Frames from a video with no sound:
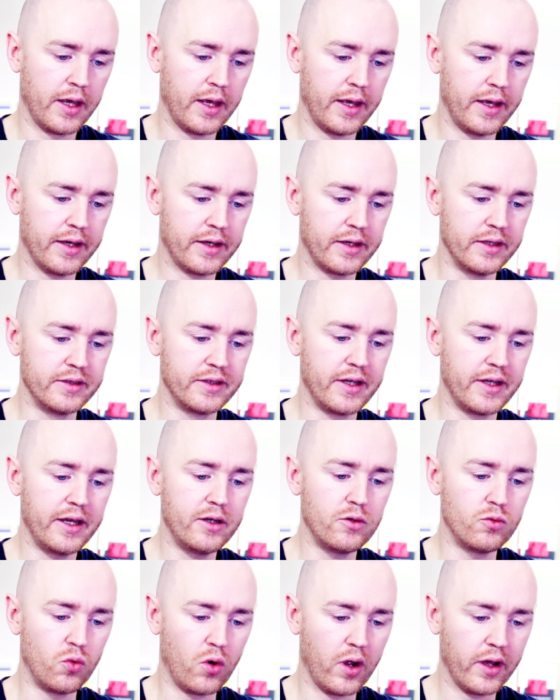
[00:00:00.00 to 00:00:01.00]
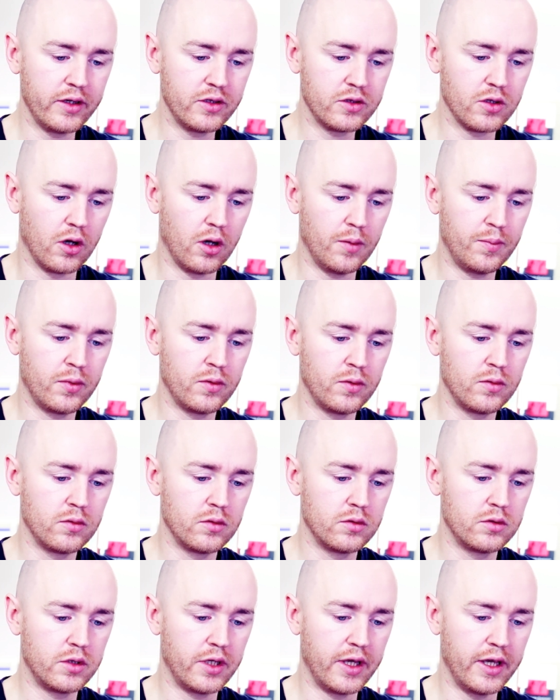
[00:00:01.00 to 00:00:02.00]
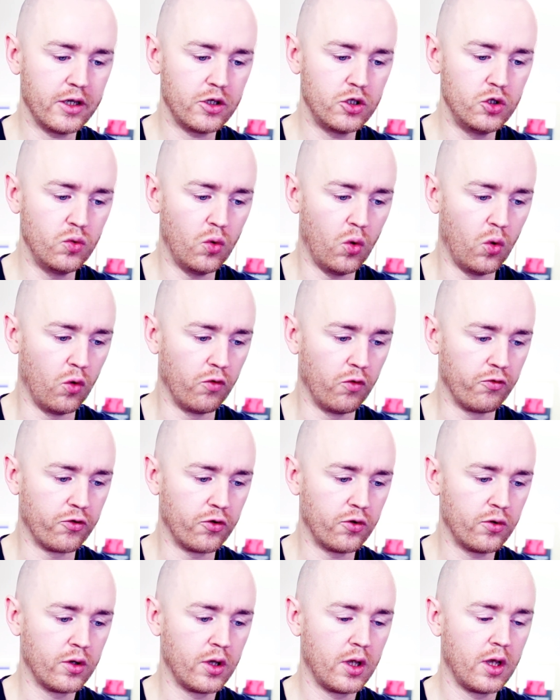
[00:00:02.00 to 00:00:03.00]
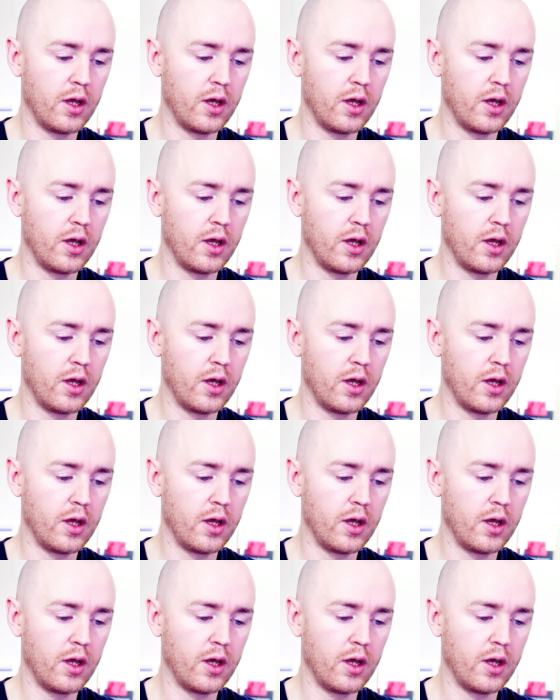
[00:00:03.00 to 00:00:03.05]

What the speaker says: It can then rise up, take you over,